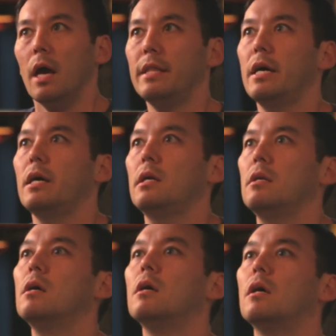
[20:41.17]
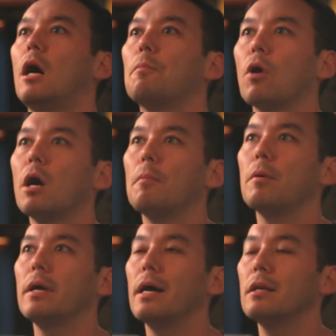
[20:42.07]
and then I'll
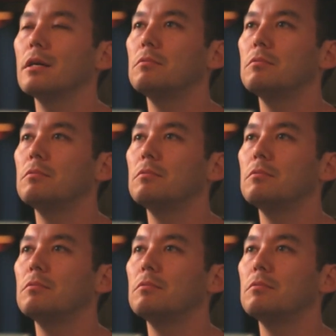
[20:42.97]
probably end